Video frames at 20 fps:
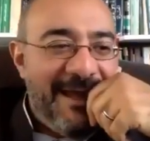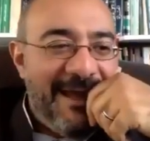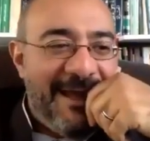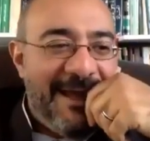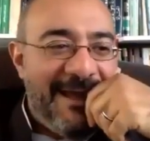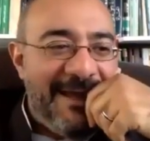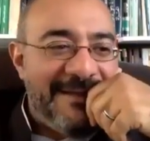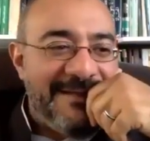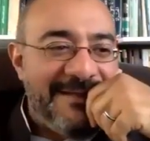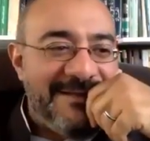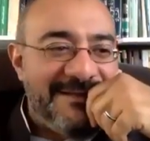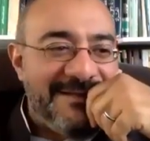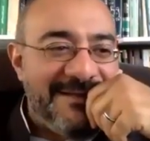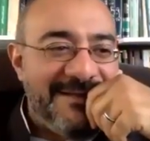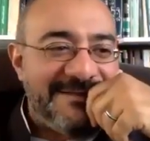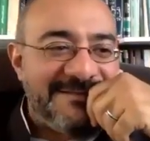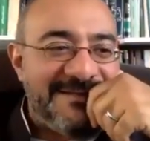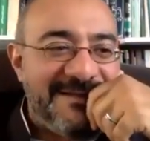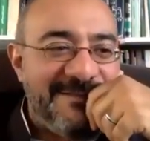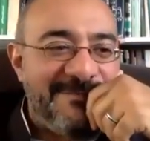And
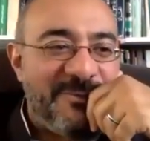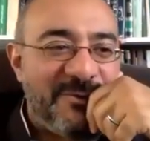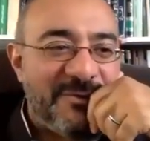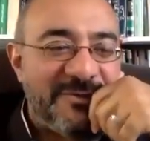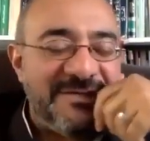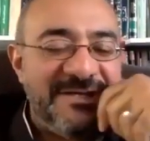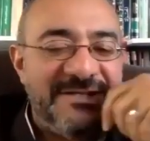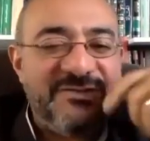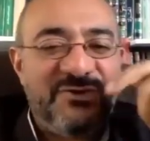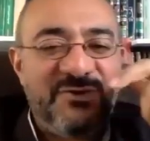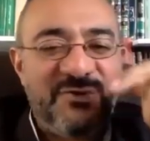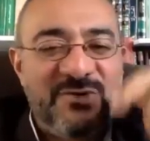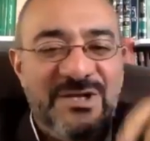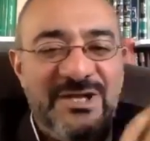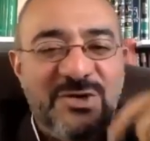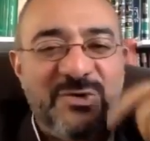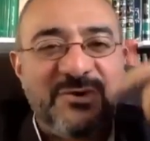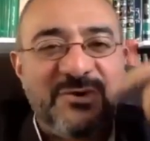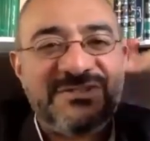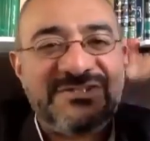it's important to
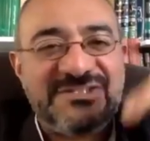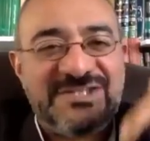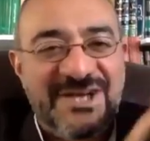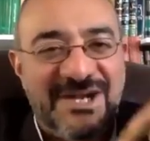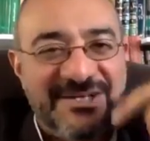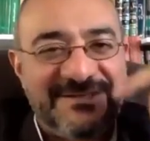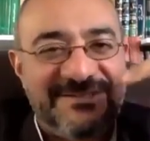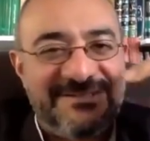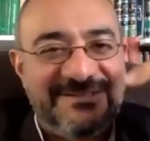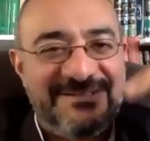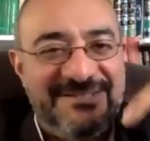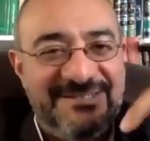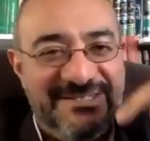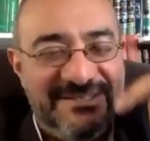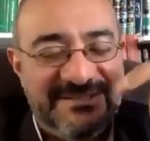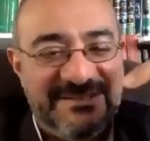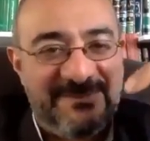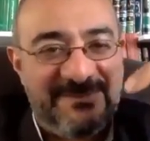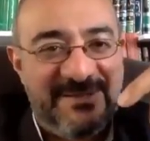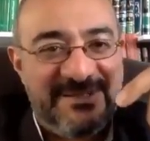reconstruct
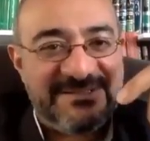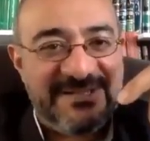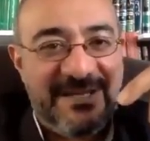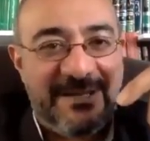disciplines.